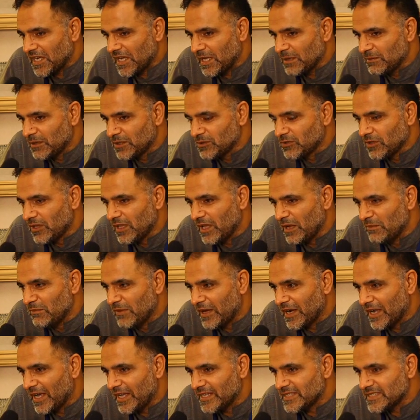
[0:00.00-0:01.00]
Hamidullah
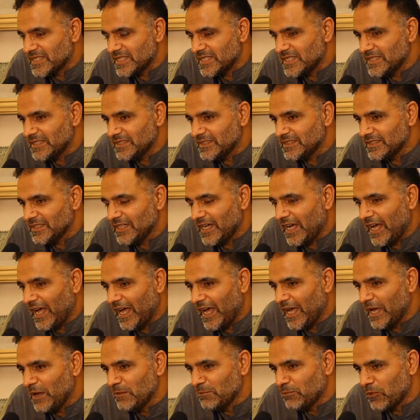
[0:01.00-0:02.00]
Marazi.
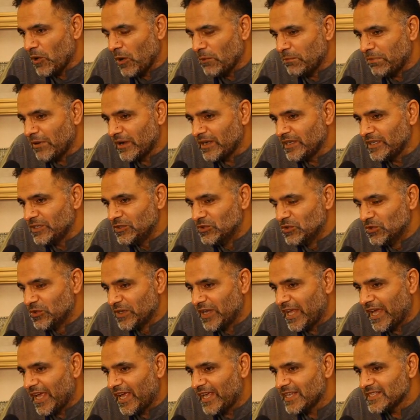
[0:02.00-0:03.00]
I am properly
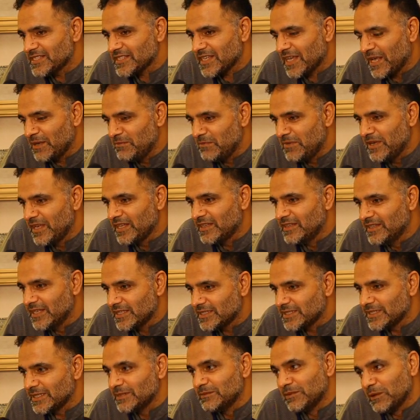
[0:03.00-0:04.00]
known as Hamid
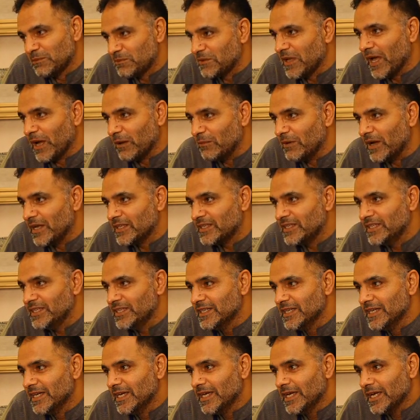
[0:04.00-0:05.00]
Naseem Rafi Abadi
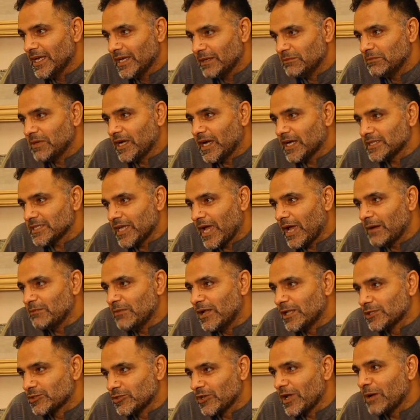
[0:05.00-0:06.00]
because I am
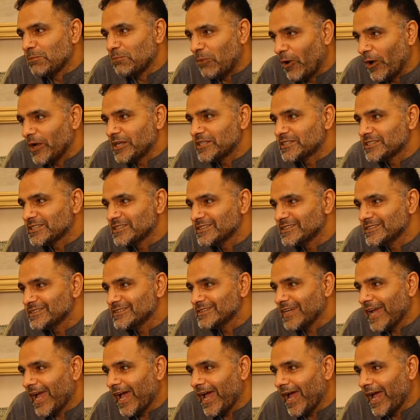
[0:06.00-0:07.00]
also a poet
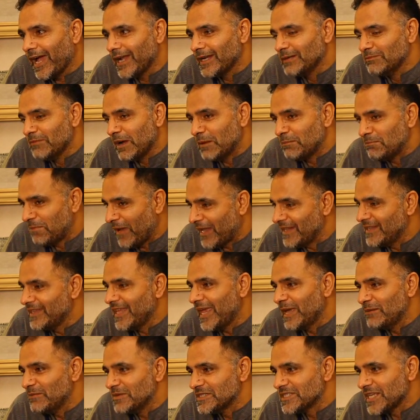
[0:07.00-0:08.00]
and my pen
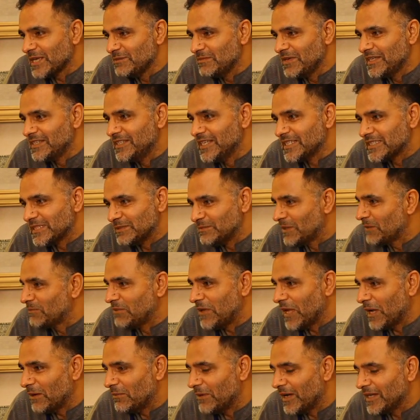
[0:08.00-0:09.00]
name is Hamid Naseem
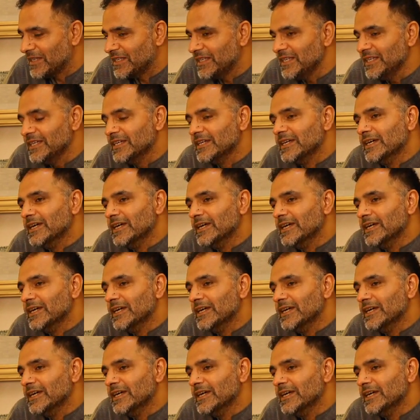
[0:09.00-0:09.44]
Rafi Abadi.